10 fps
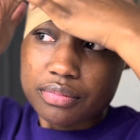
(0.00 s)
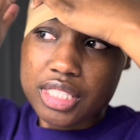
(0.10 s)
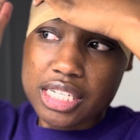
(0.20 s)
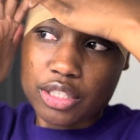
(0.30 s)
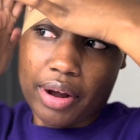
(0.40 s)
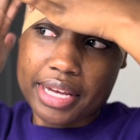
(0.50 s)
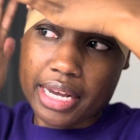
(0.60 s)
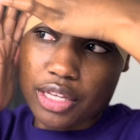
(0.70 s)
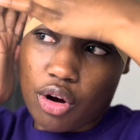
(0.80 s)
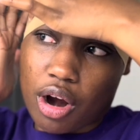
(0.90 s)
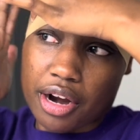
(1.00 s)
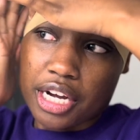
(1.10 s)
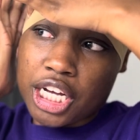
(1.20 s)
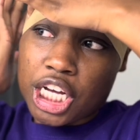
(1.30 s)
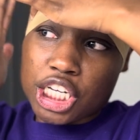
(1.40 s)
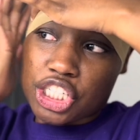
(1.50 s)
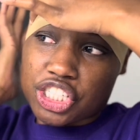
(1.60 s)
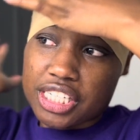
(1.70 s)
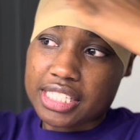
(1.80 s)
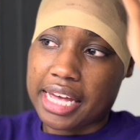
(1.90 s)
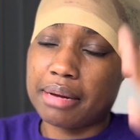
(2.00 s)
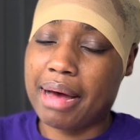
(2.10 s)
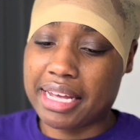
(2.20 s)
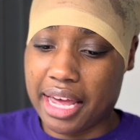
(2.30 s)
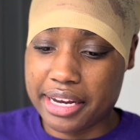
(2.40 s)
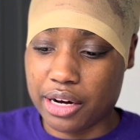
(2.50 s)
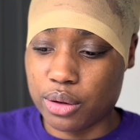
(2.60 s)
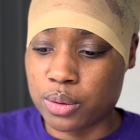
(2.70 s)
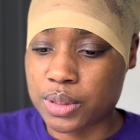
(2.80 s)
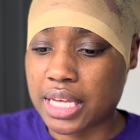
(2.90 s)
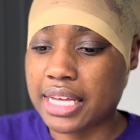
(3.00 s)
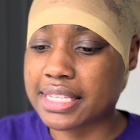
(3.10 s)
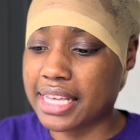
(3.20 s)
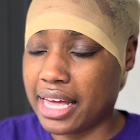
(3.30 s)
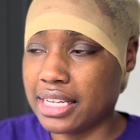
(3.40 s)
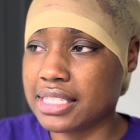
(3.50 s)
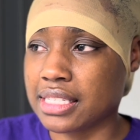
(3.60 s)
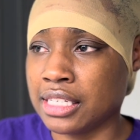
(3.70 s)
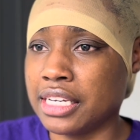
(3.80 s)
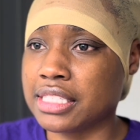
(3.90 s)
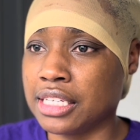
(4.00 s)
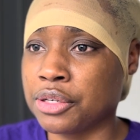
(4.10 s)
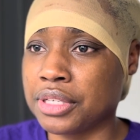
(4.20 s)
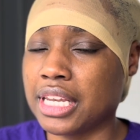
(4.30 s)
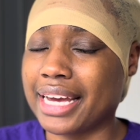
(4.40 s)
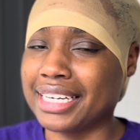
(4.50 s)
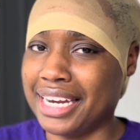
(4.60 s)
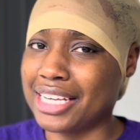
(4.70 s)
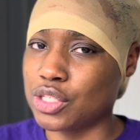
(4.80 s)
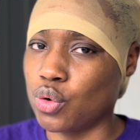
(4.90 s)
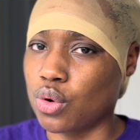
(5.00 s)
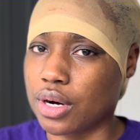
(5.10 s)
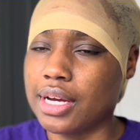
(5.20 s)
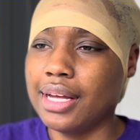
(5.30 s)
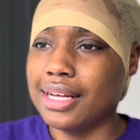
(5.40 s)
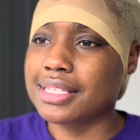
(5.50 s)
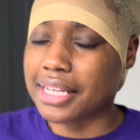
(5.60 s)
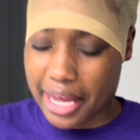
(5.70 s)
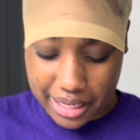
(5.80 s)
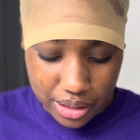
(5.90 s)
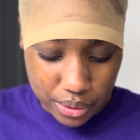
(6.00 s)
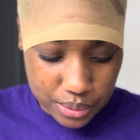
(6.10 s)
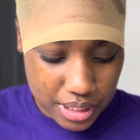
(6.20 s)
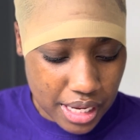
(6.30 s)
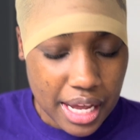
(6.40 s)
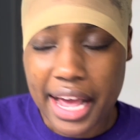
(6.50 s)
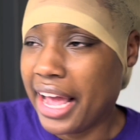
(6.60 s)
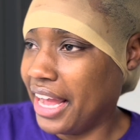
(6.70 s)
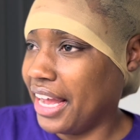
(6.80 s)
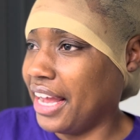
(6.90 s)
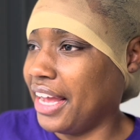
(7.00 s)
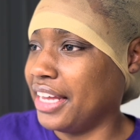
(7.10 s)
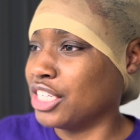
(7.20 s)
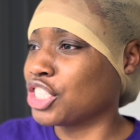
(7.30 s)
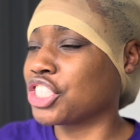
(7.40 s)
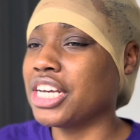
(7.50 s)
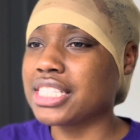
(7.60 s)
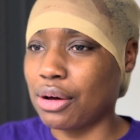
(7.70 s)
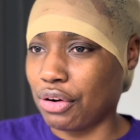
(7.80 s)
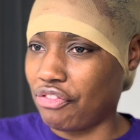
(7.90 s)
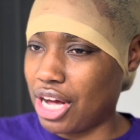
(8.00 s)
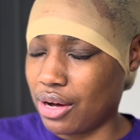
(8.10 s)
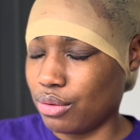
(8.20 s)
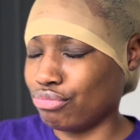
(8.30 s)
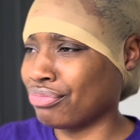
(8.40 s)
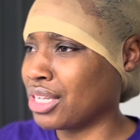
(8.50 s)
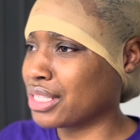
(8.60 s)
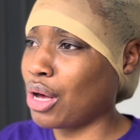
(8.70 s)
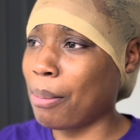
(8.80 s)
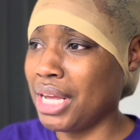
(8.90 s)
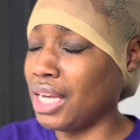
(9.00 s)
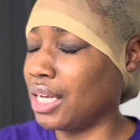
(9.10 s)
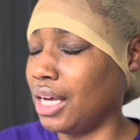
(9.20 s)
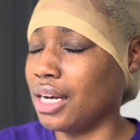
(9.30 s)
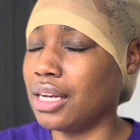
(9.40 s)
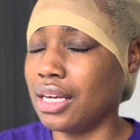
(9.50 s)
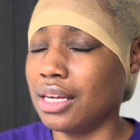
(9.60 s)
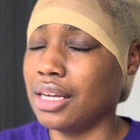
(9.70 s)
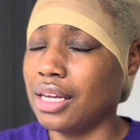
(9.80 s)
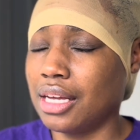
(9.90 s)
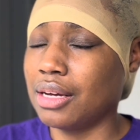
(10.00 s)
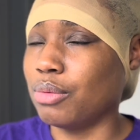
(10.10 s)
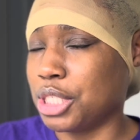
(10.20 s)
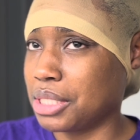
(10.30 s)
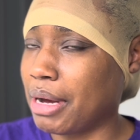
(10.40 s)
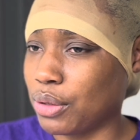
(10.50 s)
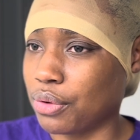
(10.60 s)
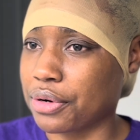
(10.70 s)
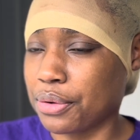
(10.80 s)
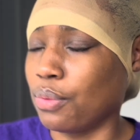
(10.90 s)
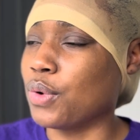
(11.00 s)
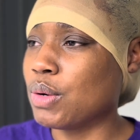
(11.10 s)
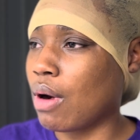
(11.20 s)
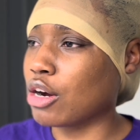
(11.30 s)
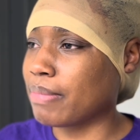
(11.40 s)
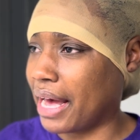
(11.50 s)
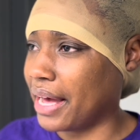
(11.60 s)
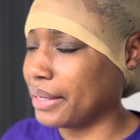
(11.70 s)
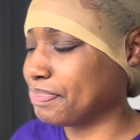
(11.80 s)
So I get out the car. She's standing by Kato's. Sally's is literally like next door to Kato's, and she's on the phone. So me and Kennedy, which is my daughter, we walk by,